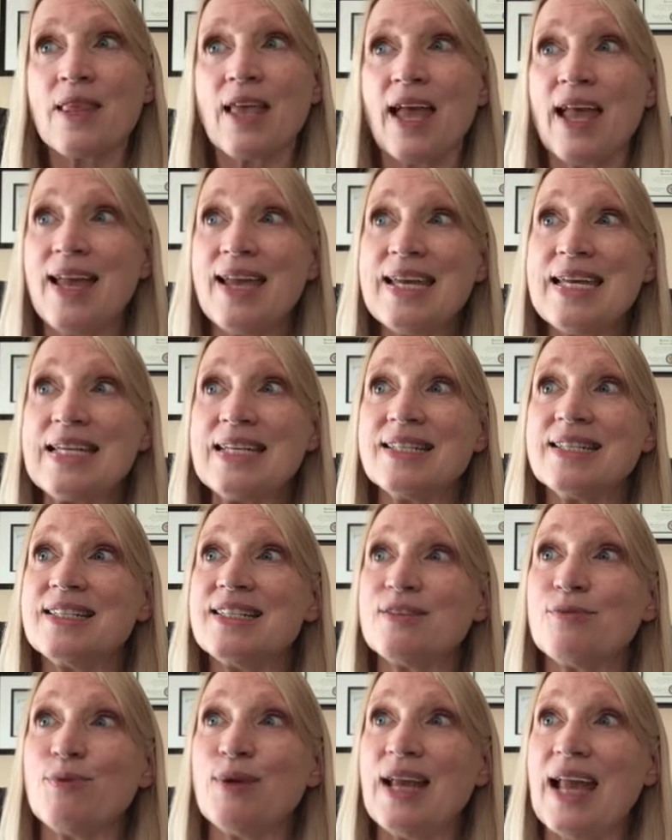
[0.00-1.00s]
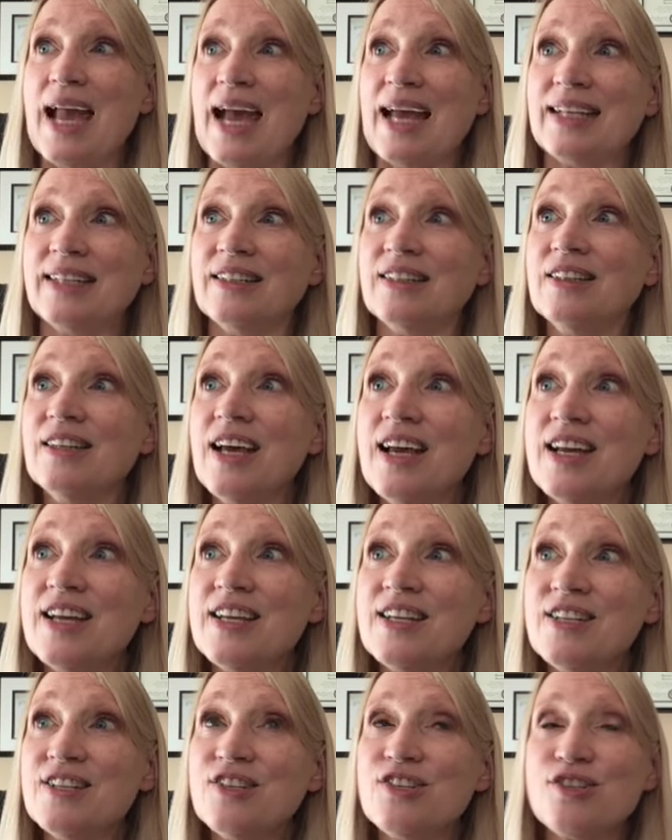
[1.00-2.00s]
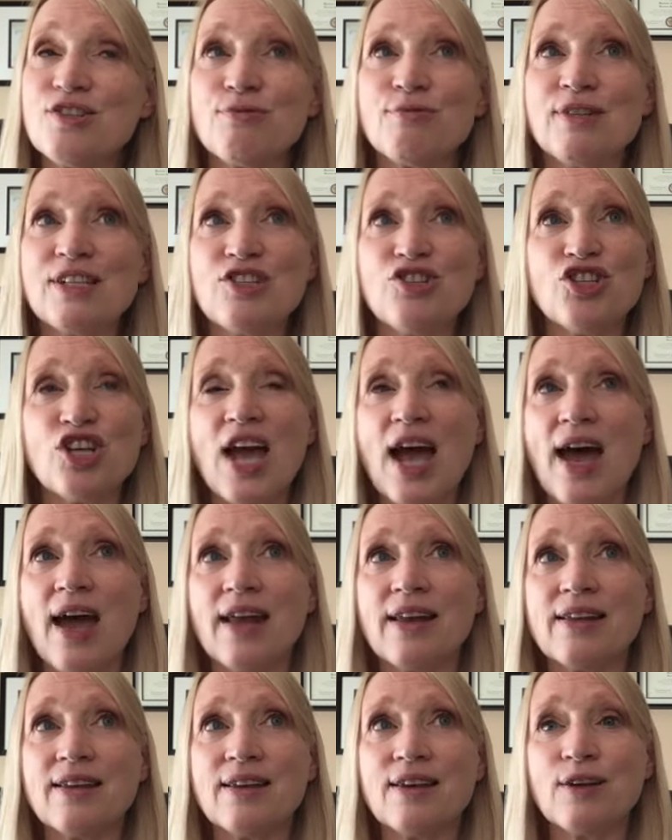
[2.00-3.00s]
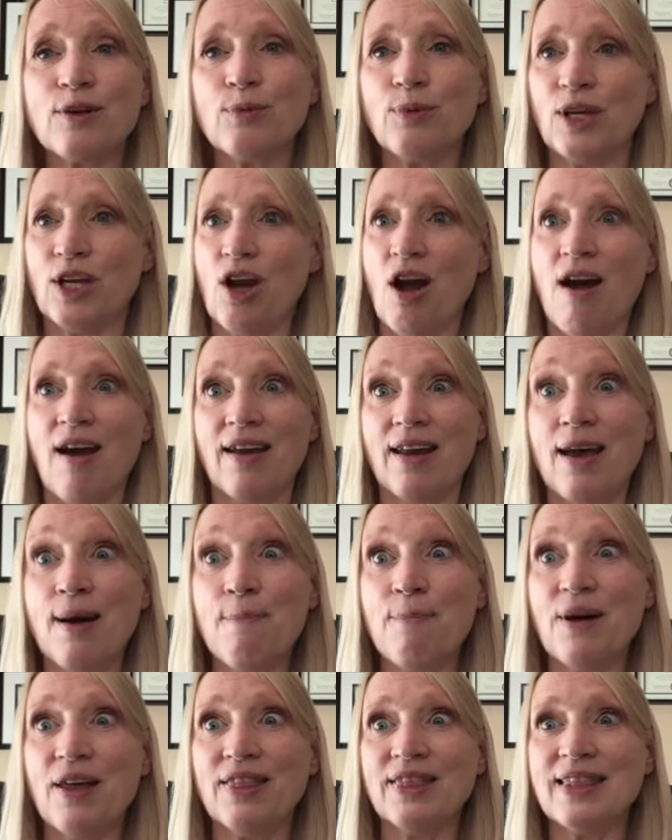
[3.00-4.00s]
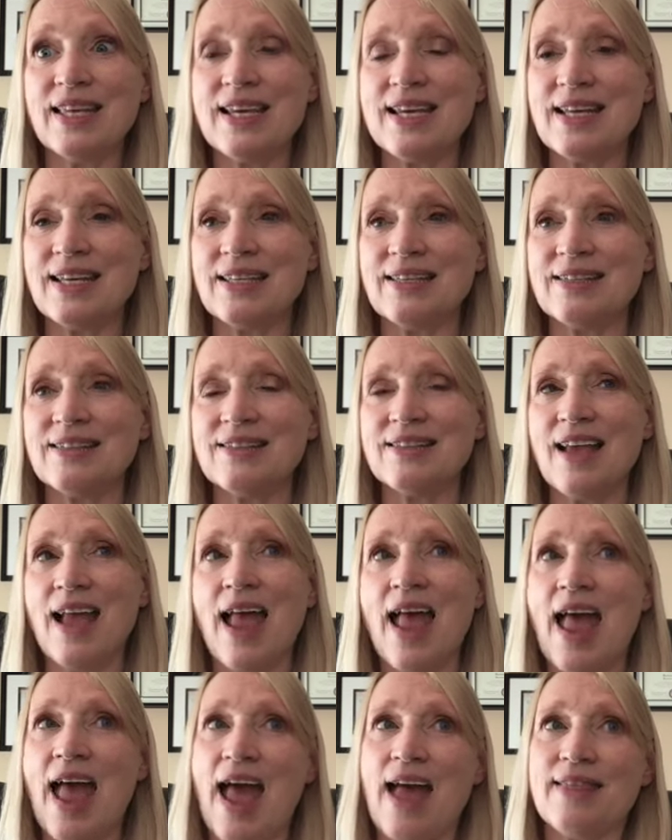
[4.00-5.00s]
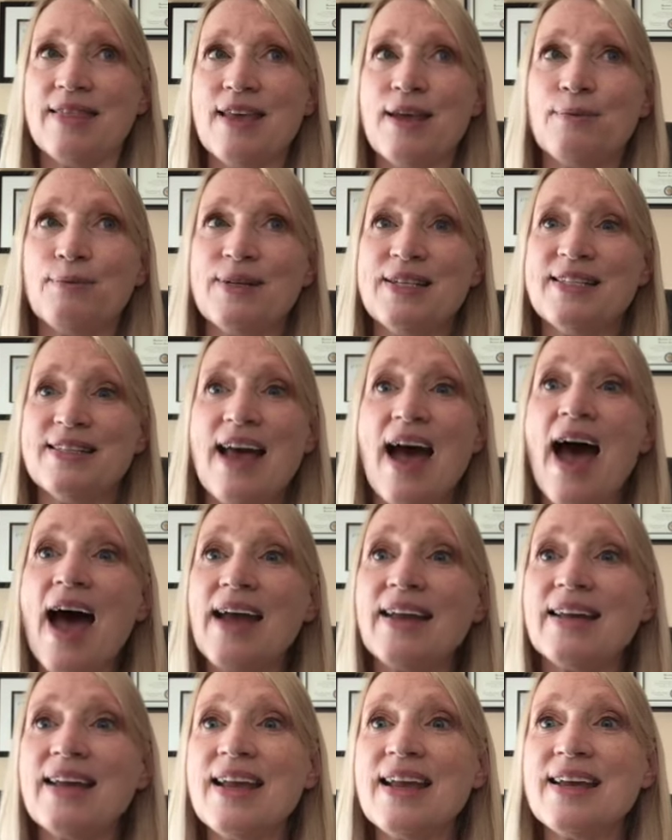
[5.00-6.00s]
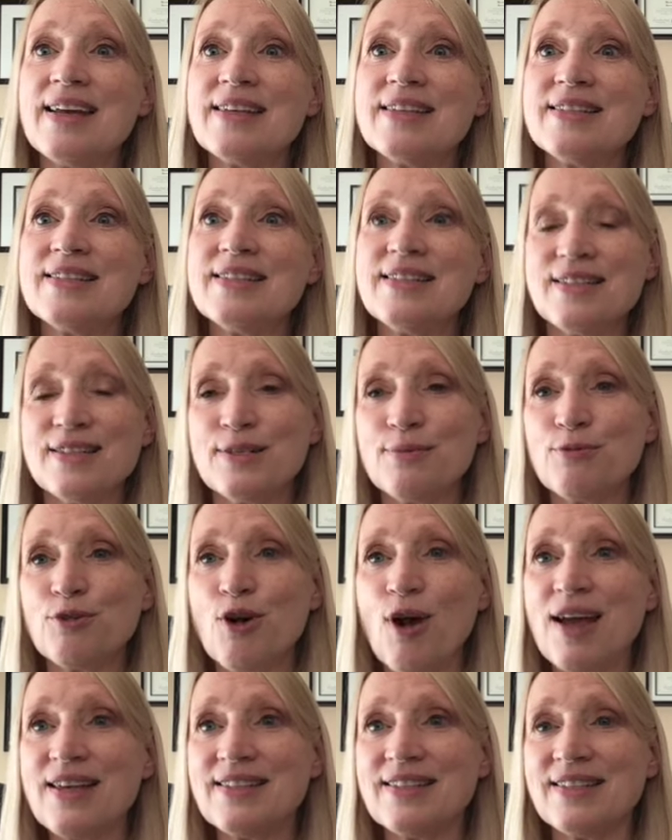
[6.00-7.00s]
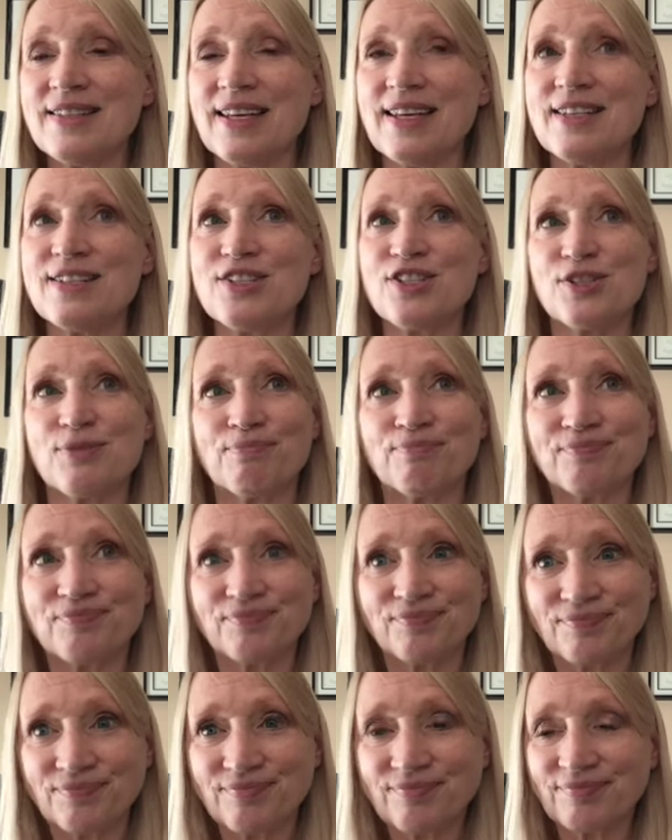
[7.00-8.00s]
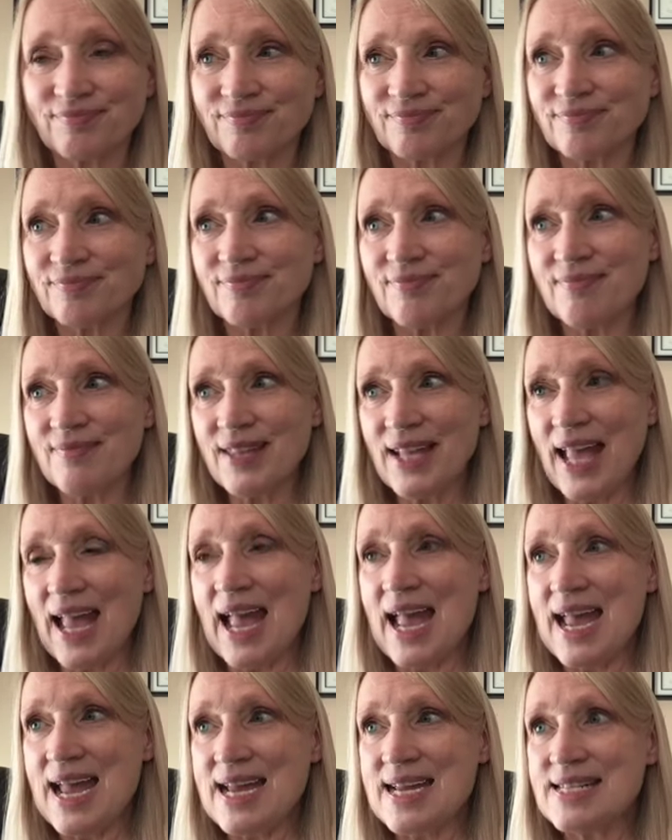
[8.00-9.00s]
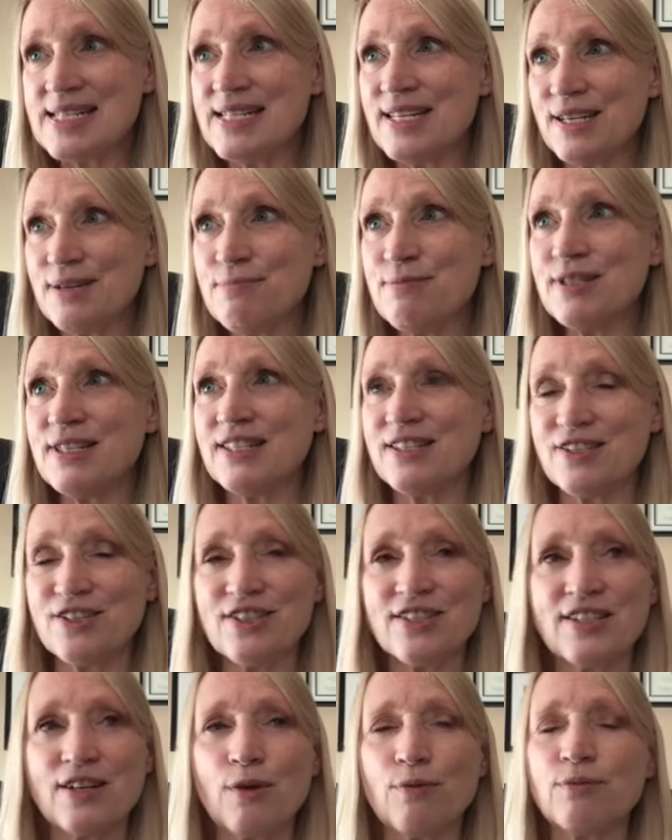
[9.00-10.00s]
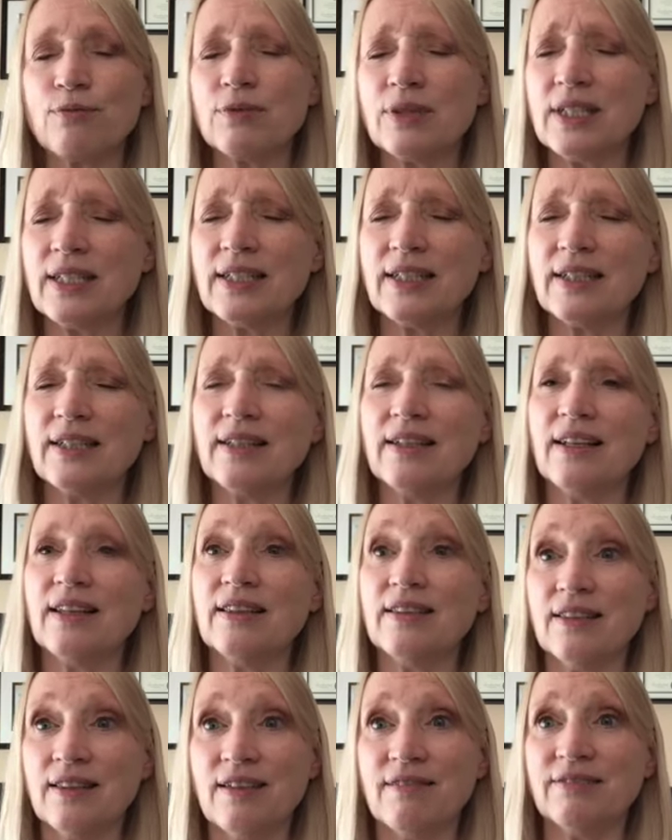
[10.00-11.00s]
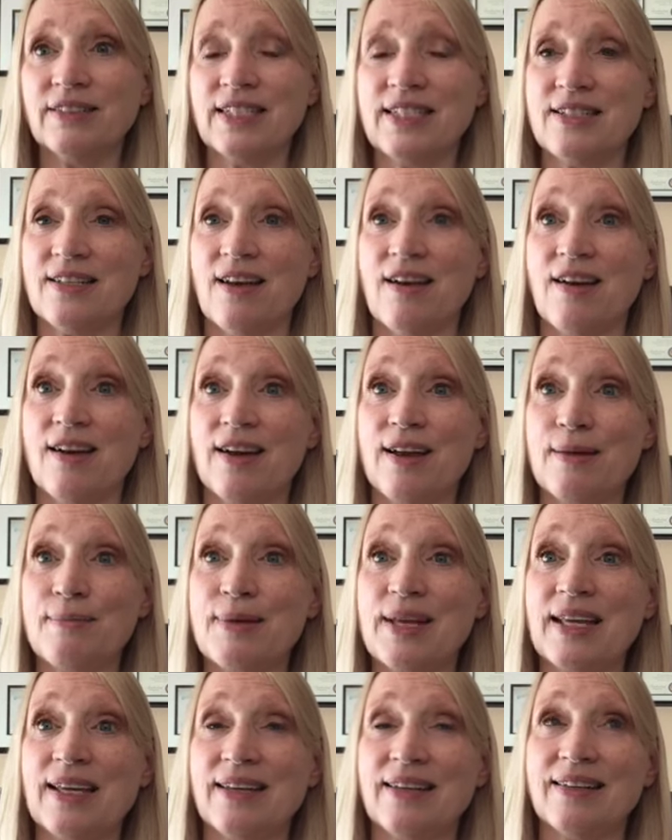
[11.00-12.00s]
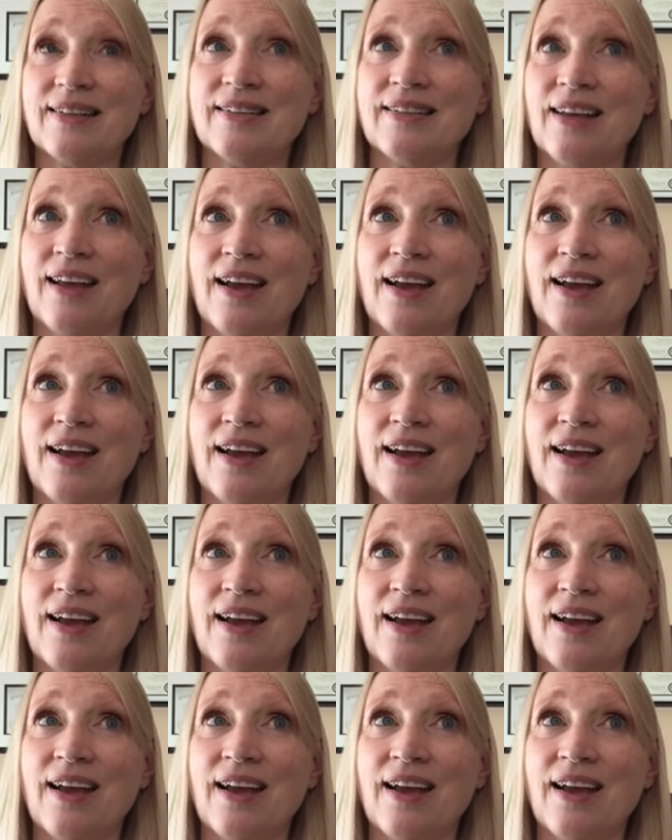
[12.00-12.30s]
And we had lunch, we chatted, we caught up on things, and then we sat and did some cross stitch. And it was just a really lovely time, and